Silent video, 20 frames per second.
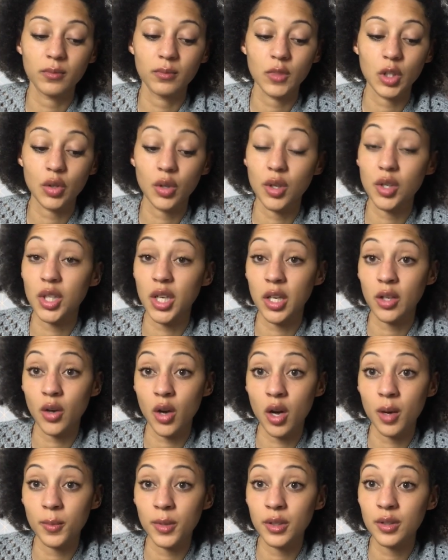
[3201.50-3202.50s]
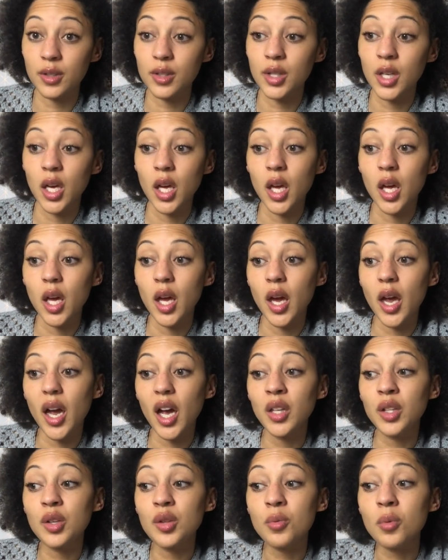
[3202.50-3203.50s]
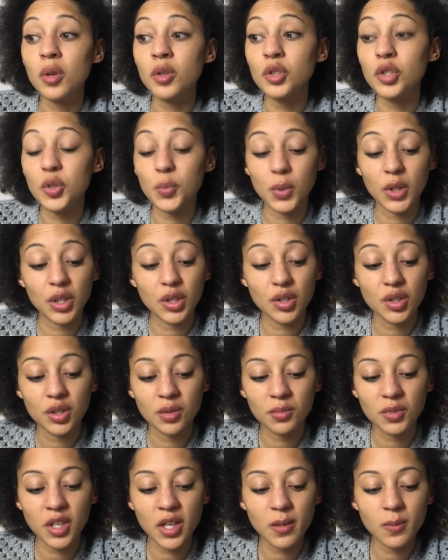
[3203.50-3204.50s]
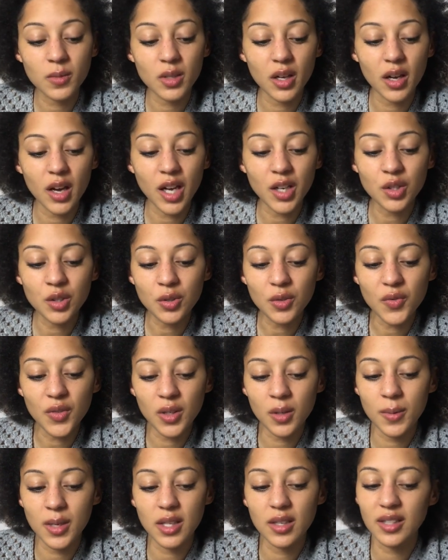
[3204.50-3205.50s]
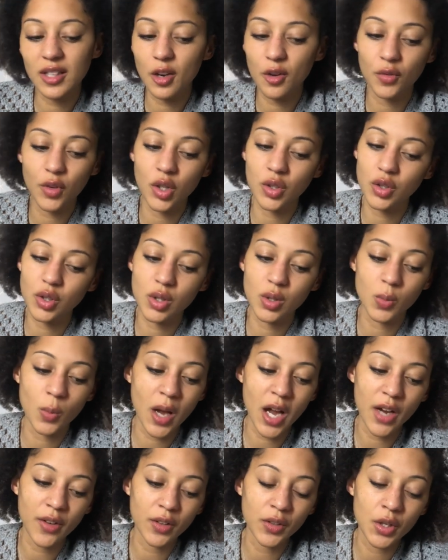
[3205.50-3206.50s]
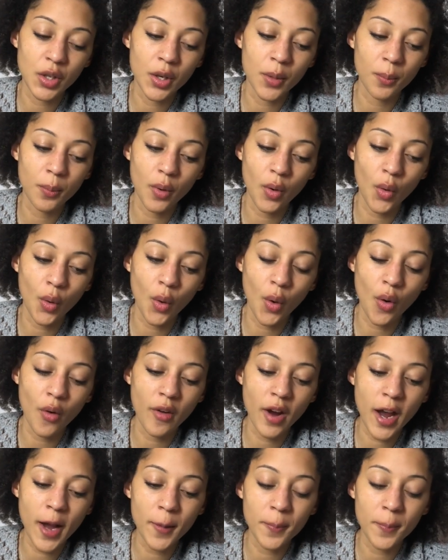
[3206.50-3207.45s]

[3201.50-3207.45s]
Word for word: crochet garments, and the other one just because sometimes I do feel a bit self-conscious wearing them, or